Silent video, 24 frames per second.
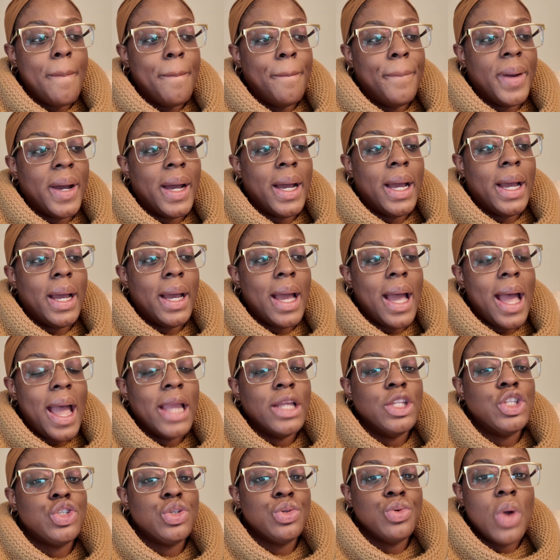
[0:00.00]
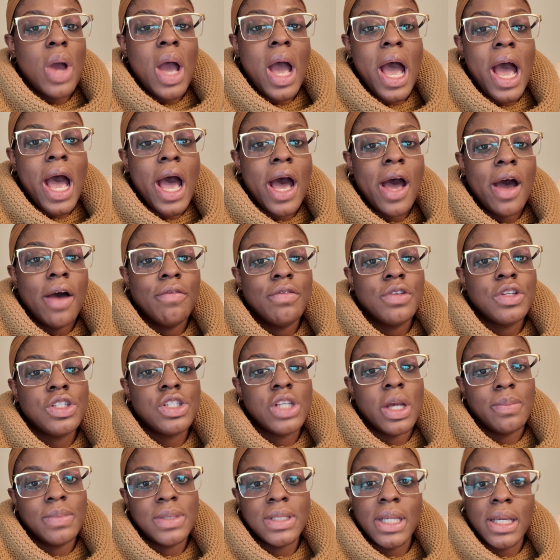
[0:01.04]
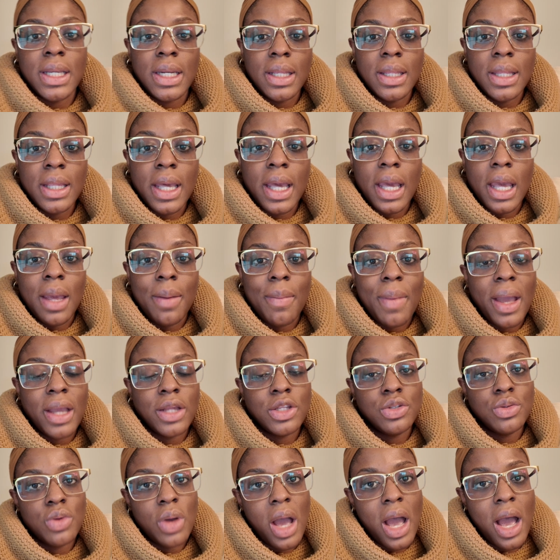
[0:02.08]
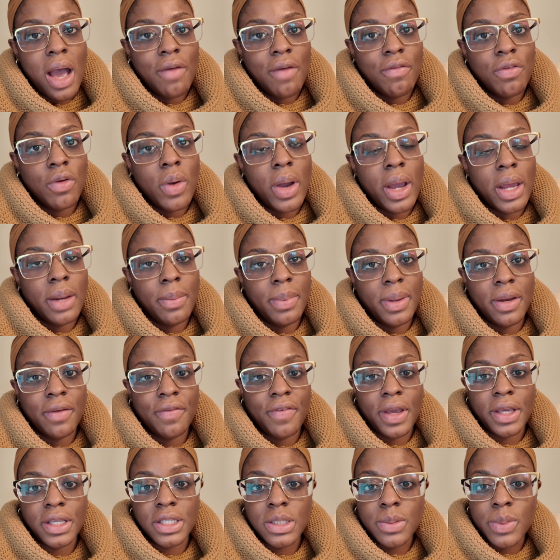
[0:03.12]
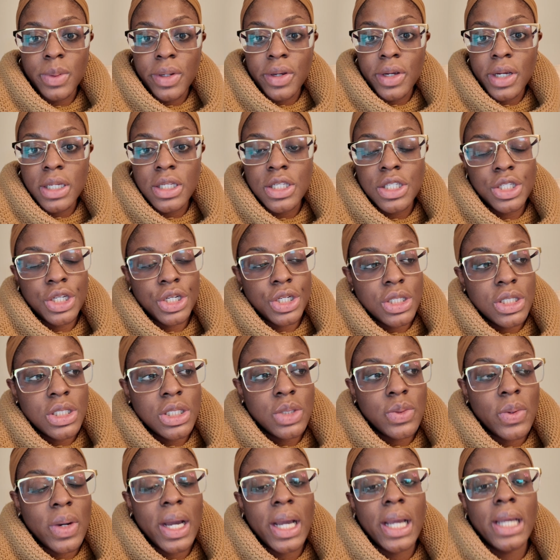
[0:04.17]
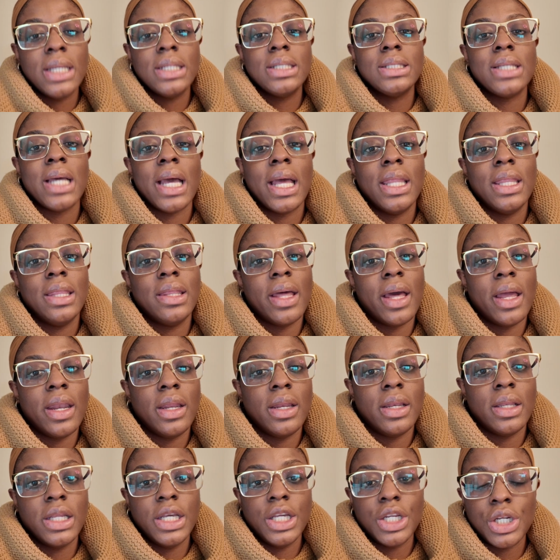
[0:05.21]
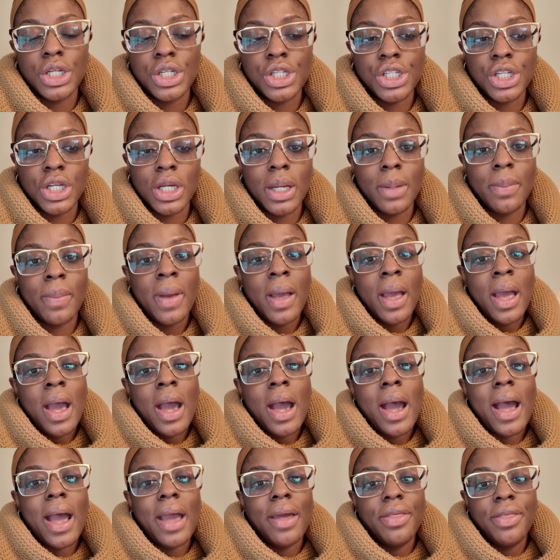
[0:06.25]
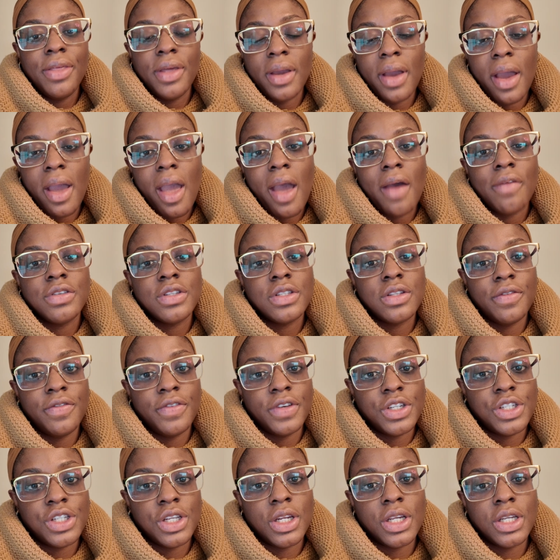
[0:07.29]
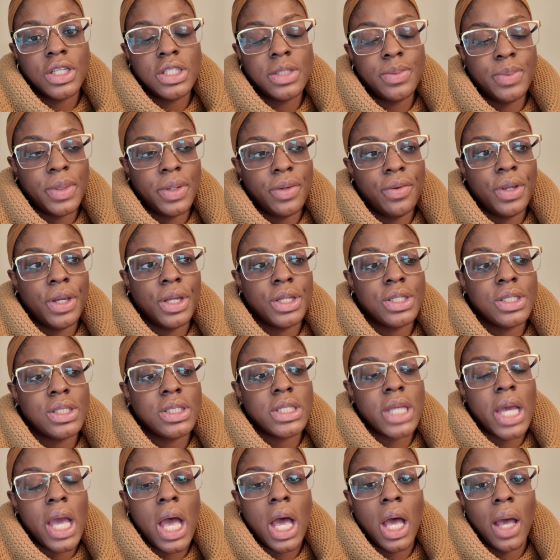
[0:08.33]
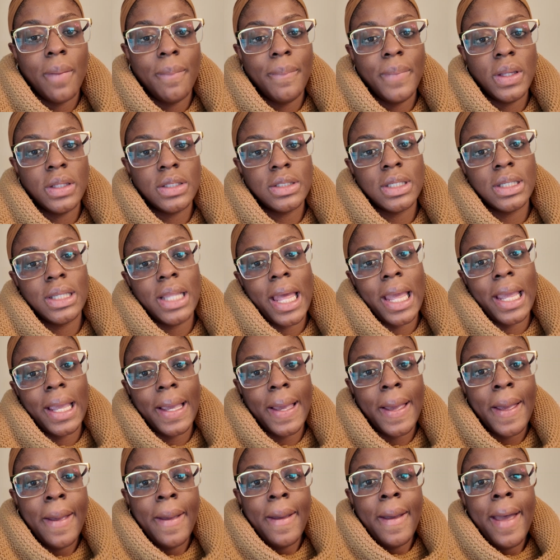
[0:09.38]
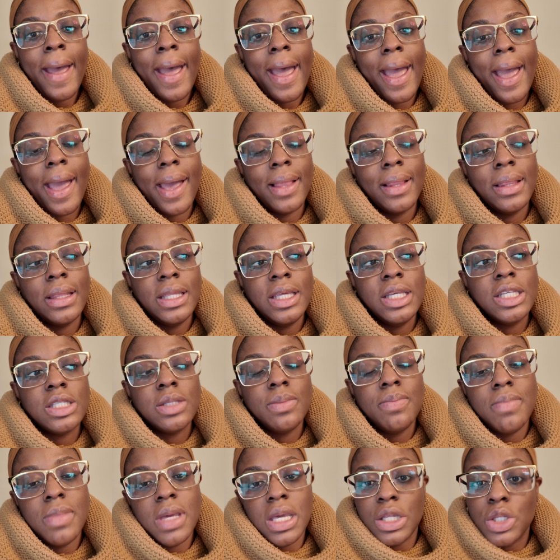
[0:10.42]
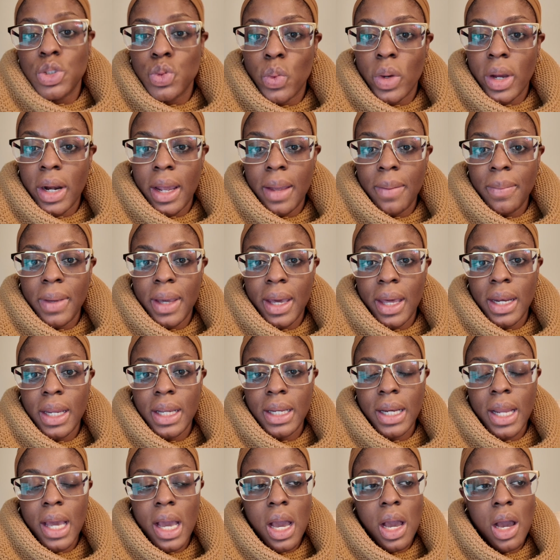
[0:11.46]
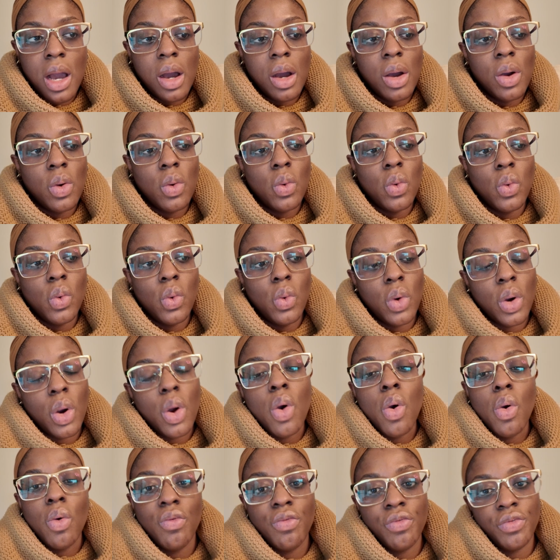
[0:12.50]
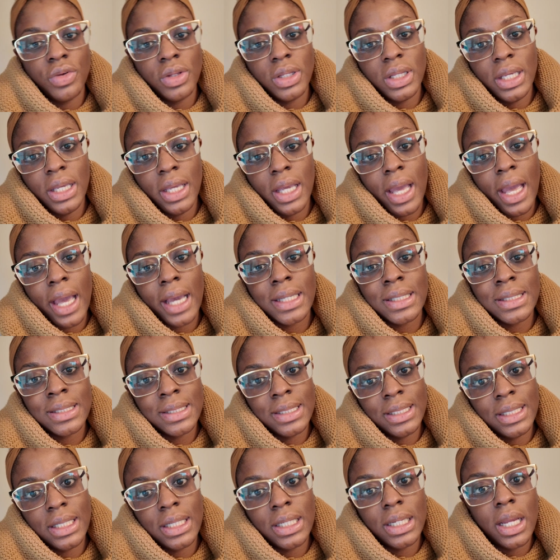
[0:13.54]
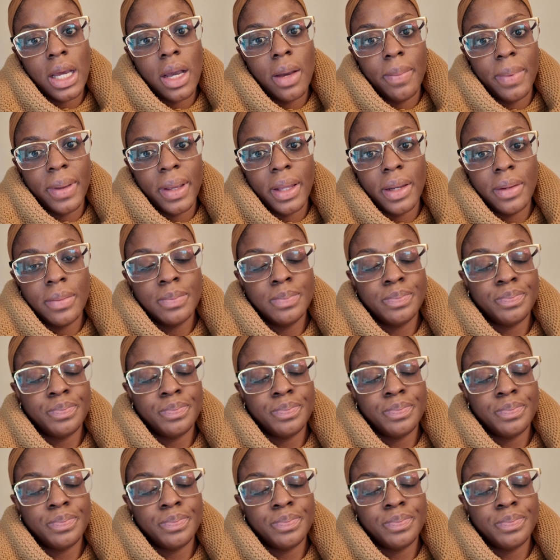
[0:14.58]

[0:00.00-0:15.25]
But I do have some skin in the game. I do have quite a bit of experience nursing-wise. And then in leadership, I think I have sufficient experience to help me to at least meet what I'm getting now, or hopefully exceed it a bit.